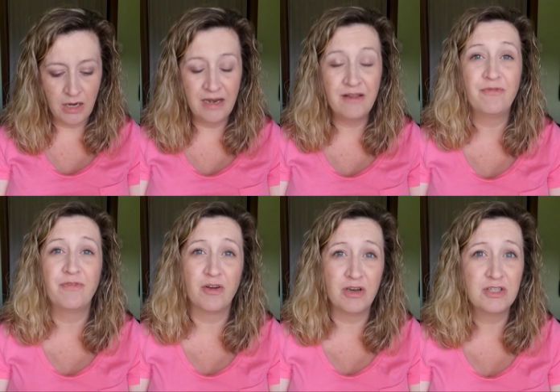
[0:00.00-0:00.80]
and if
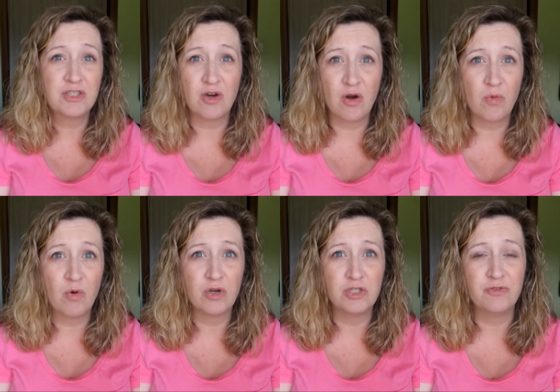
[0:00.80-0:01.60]
they're into Star
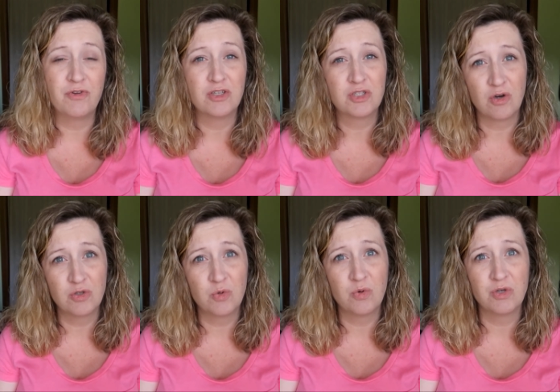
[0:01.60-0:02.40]
Wars, you've got Star
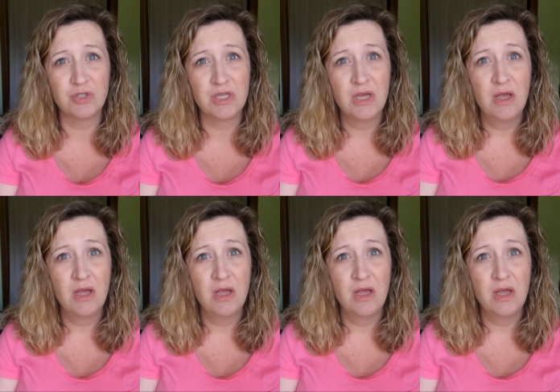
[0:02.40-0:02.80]
Tours,